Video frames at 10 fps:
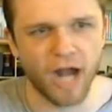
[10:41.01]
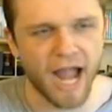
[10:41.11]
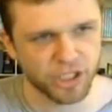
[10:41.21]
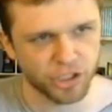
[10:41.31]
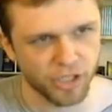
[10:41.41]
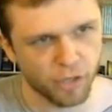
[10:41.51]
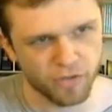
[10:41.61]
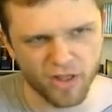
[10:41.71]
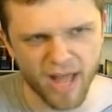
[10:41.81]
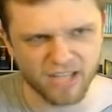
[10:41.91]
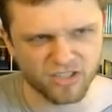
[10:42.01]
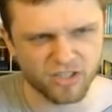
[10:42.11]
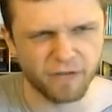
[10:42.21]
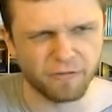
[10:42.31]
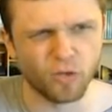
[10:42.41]
actually, over the
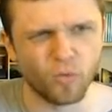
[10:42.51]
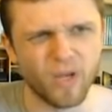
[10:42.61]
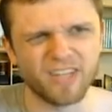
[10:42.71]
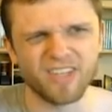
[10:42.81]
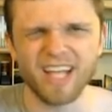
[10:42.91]
last few weeks.